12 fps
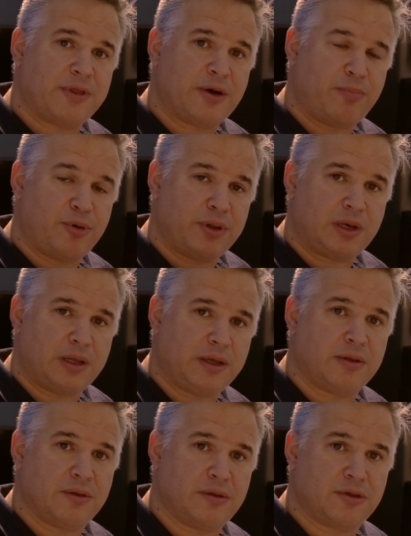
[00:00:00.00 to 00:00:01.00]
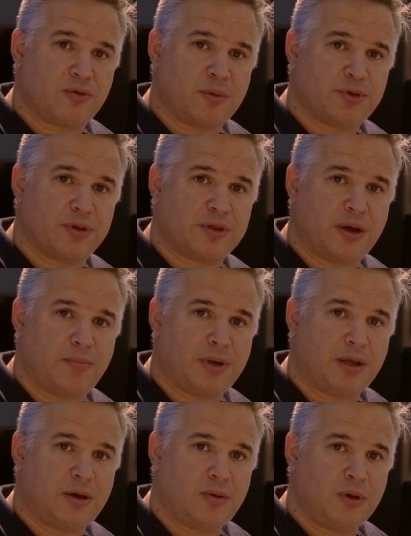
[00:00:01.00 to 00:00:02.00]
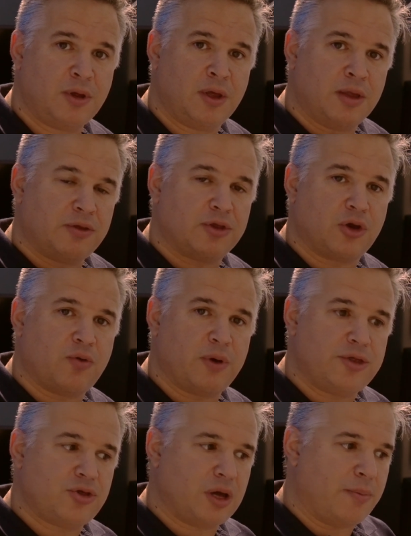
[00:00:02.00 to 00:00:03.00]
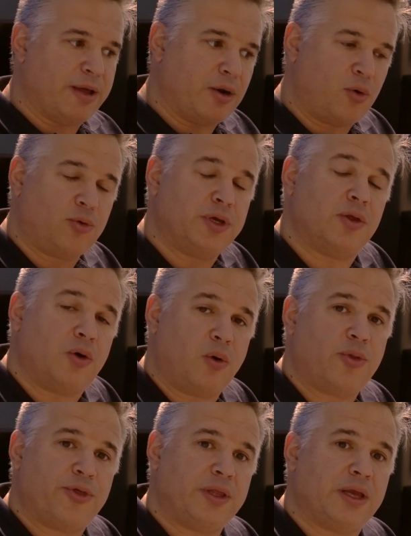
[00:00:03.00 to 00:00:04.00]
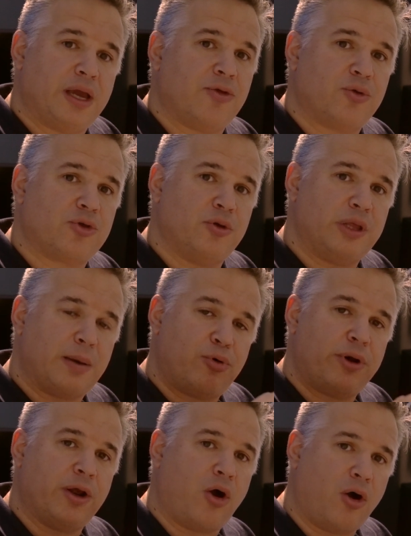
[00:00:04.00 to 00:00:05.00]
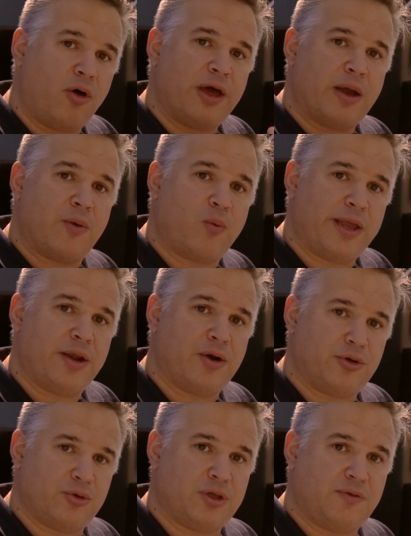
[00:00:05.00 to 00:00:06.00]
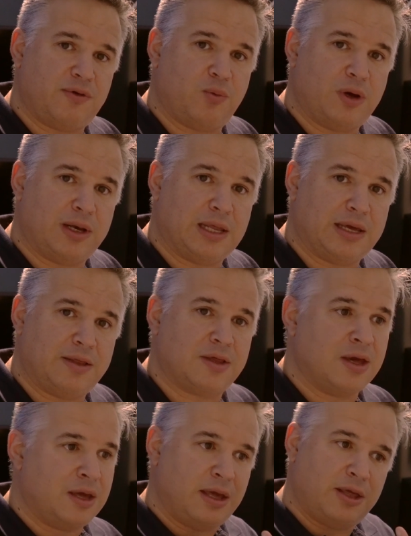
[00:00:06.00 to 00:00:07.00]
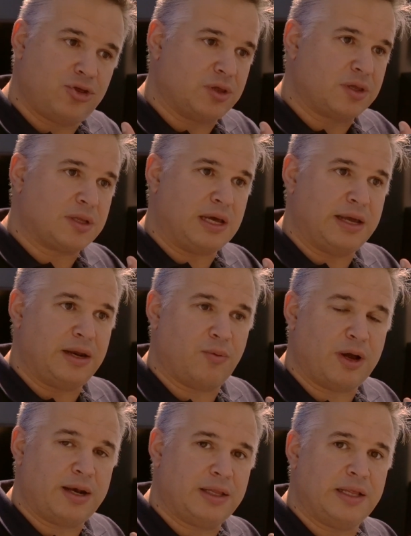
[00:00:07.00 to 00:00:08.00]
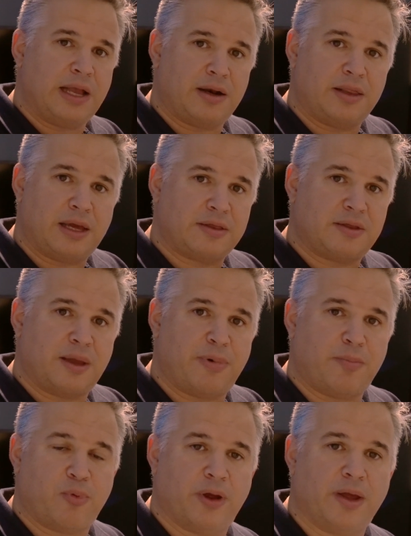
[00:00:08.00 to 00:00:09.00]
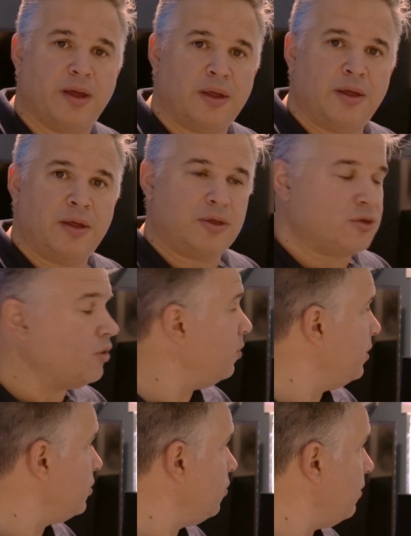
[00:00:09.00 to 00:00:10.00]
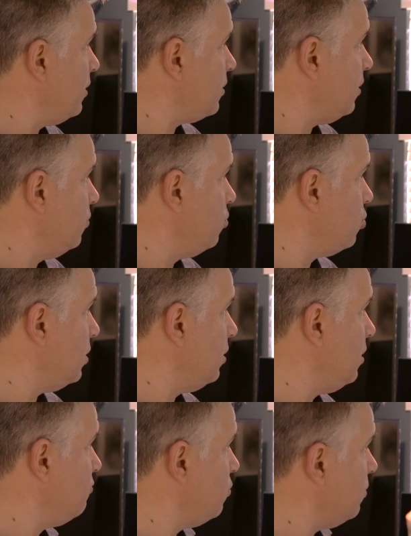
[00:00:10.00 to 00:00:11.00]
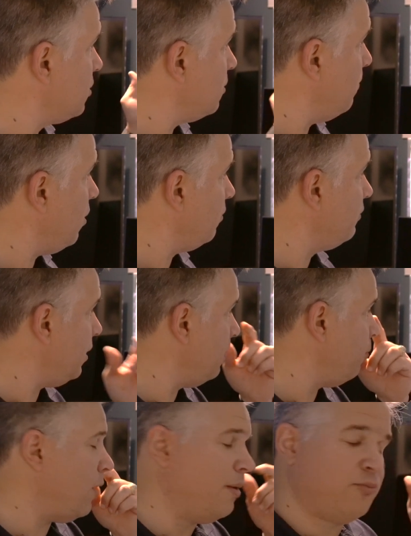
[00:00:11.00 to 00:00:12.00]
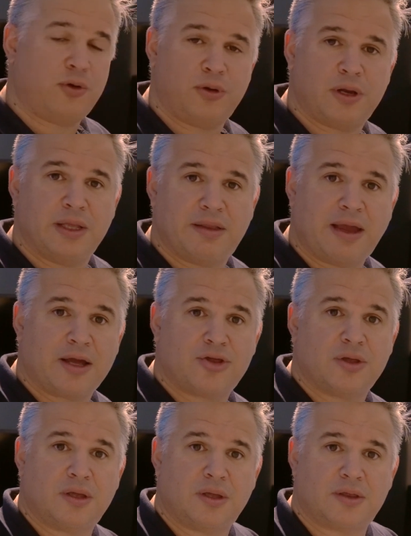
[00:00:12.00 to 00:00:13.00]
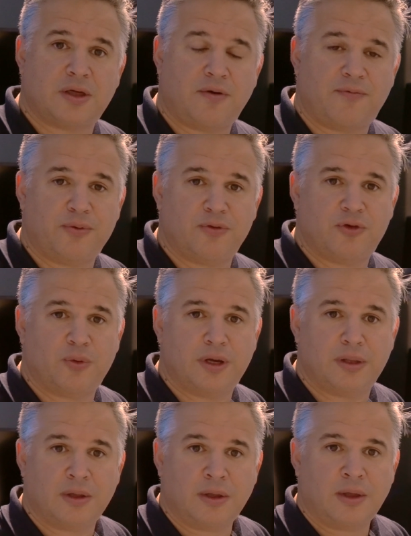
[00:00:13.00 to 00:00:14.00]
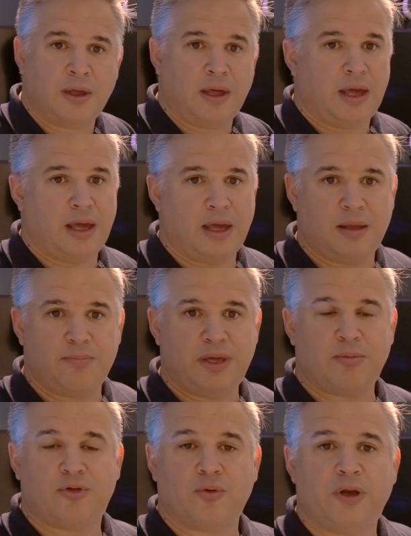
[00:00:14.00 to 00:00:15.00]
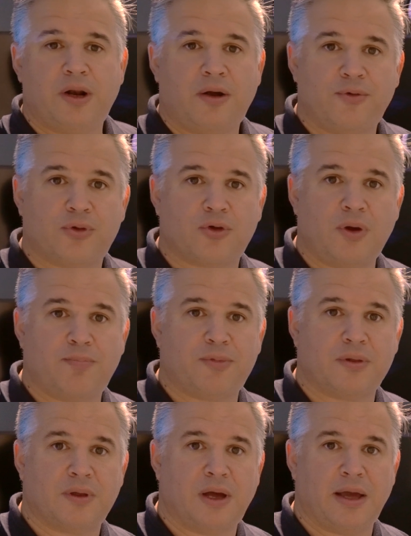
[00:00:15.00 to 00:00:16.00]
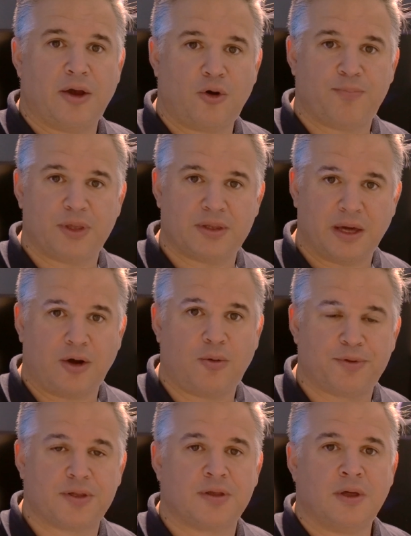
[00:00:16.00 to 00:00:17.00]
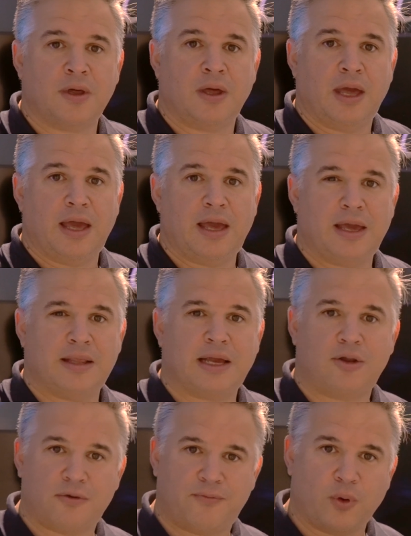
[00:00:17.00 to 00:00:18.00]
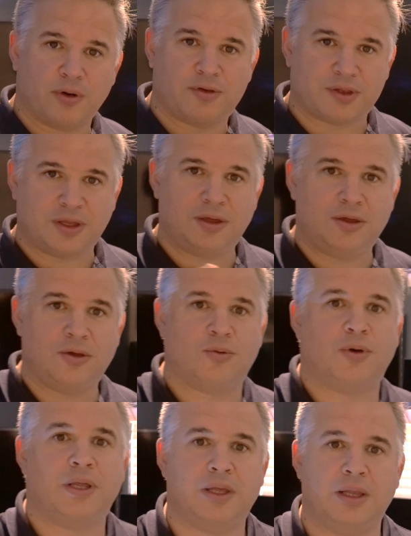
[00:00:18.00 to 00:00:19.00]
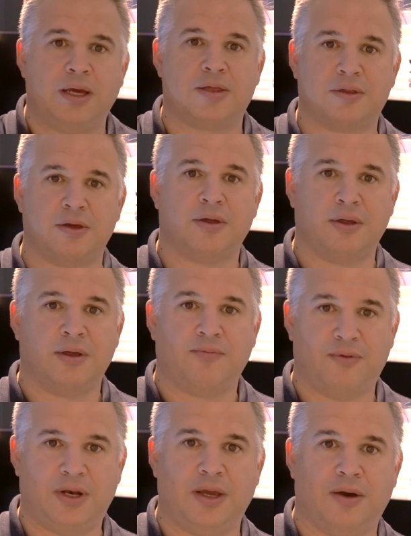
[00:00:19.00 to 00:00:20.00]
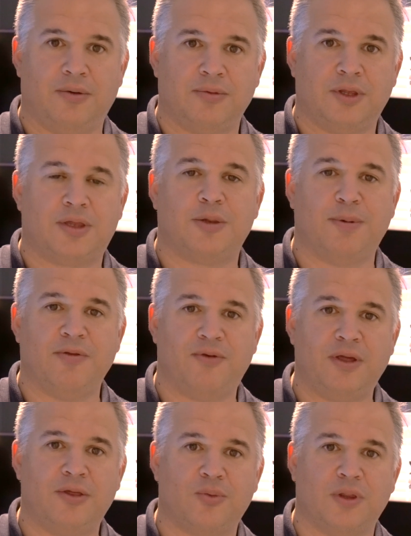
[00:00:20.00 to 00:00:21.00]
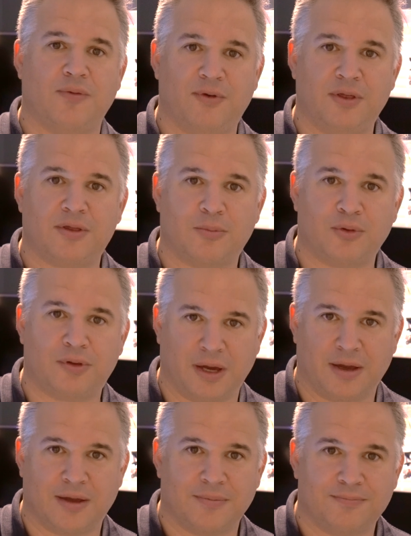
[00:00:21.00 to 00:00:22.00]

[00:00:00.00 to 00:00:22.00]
that I'll put in the link in the descriptions down below, does a great job at holding the whole thing together so you're not putting all that weight on your ZV-1 lens. It's just sliding right in and out of that step-up ring. So it's a great solution, gives you a small teleprompter. You can attach a cell phone to it and be able to read off your script. I hope this helps, and I look forward to seeing you in the next video. This has been Vince with Invincible Tech.